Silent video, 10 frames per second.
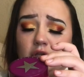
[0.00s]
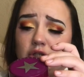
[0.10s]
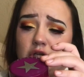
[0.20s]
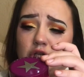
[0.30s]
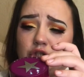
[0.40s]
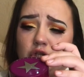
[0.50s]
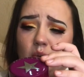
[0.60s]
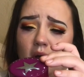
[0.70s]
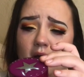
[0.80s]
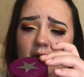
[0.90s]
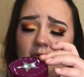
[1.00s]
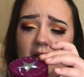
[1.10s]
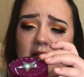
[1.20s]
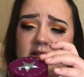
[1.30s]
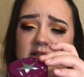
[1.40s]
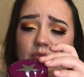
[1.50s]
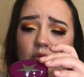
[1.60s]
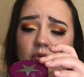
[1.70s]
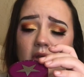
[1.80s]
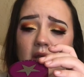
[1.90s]
tissue off and
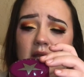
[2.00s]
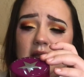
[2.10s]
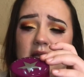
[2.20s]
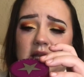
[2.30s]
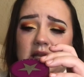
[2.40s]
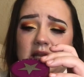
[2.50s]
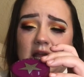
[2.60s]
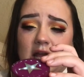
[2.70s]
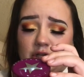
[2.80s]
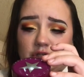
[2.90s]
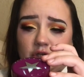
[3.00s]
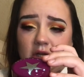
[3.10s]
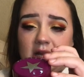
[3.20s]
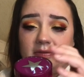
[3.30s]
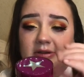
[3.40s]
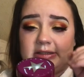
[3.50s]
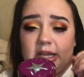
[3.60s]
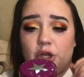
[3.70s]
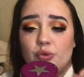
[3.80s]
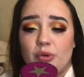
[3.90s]
smooth in any exer. If
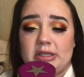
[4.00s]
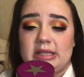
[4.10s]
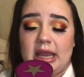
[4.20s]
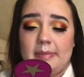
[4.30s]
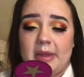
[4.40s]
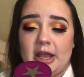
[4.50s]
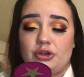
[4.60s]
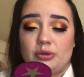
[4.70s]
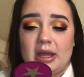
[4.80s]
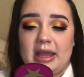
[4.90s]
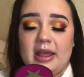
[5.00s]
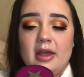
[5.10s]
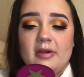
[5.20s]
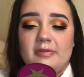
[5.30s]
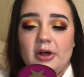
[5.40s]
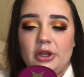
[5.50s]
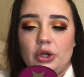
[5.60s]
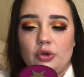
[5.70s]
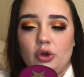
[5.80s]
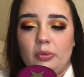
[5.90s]
desired, rinse and pat dry. Follow
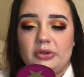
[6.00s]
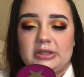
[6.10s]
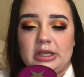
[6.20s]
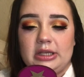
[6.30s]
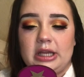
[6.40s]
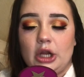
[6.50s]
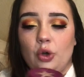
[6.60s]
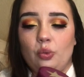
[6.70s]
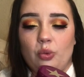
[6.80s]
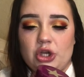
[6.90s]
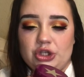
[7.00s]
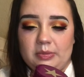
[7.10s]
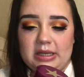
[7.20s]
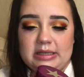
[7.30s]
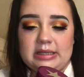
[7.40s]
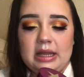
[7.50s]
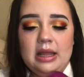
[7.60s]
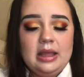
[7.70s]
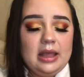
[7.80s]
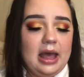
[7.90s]
your normal skincare regimen.
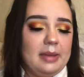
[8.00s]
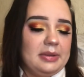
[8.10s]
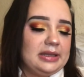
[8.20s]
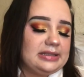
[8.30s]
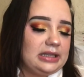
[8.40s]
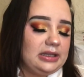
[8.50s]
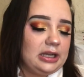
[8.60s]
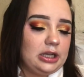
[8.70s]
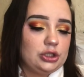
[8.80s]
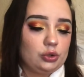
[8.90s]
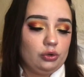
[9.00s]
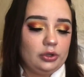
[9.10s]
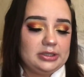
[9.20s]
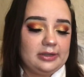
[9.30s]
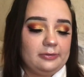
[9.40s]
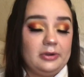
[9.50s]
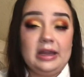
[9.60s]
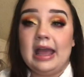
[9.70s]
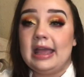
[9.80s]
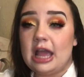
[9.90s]
It does say that it is cruelty free.
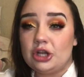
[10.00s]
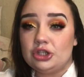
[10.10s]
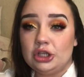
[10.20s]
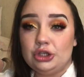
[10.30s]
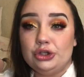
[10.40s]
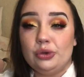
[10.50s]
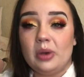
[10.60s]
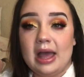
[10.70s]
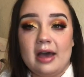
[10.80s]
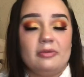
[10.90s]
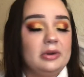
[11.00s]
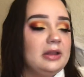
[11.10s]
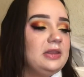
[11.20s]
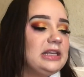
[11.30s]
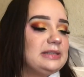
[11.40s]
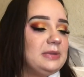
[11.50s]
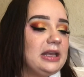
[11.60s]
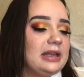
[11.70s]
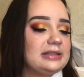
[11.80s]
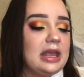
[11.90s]
I actually do have one of these
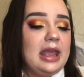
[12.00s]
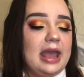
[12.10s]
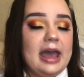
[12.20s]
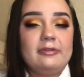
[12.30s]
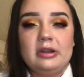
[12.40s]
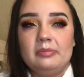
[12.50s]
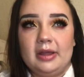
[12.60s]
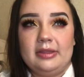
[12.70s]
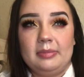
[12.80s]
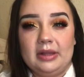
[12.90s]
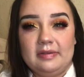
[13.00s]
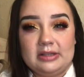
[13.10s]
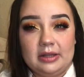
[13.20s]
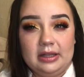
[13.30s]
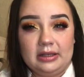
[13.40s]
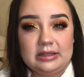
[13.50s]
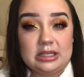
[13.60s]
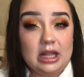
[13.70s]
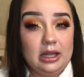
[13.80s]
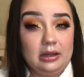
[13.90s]
because every month, I believe it's on the
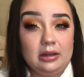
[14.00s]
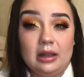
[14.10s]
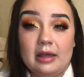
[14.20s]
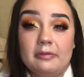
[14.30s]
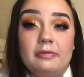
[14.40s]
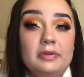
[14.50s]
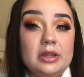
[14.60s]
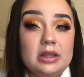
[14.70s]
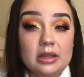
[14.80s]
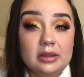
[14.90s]
11th